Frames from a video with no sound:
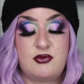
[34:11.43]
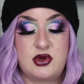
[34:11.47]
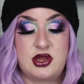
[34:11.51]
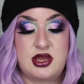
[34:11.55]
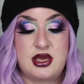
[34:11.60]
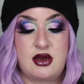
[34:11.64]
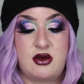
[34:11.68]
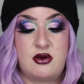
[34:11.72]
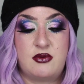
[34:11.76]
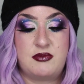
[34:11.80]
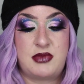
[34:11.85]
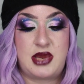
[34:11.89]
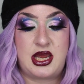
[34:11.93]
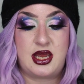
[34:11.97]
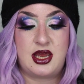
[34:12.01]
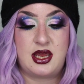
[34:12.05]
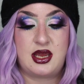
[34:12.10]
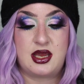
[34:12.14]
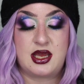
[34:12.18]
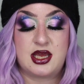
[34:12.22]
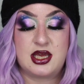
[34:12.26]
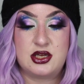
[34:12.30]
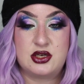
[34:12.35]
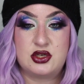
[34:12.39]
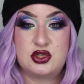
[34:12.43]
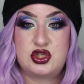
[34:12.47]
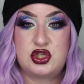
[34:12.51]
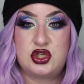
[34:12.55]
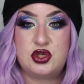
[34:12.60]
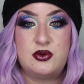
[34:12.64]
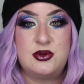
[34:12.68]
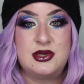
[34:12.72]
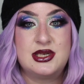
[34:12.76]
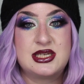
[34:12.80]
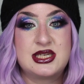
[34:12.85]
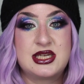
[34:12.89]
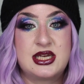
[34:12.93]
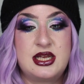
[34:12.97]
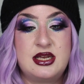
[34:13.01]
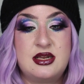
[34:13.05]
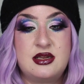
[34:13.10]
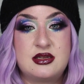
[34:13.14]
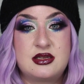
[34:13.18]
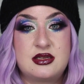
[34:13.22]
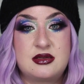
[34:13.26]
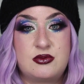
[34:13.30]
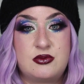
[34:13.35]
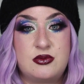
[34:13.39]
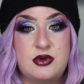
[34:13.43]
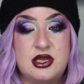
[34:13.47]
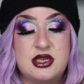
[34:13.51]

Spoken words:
without making it too intense,